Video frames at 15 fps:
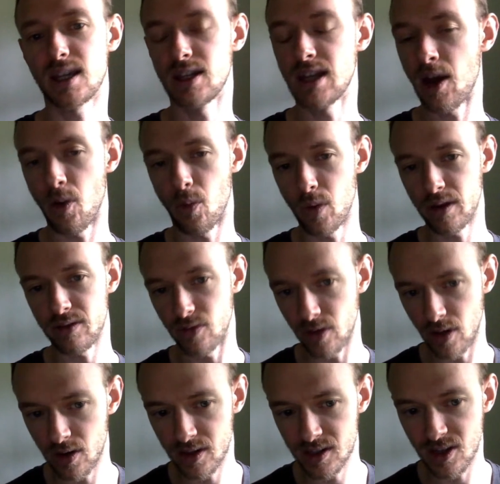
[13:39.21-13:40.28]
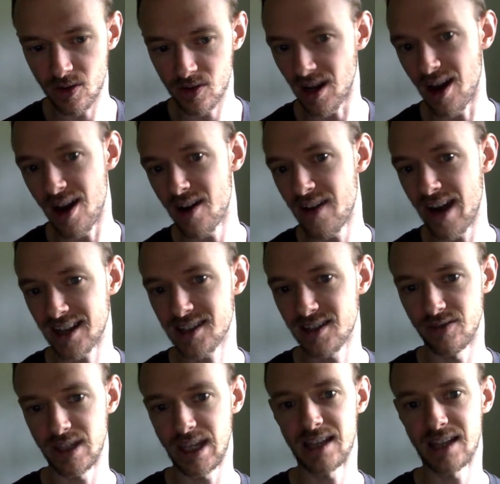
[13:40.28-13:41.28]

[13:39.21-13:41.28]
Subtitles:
Now, whether or not her songs are actively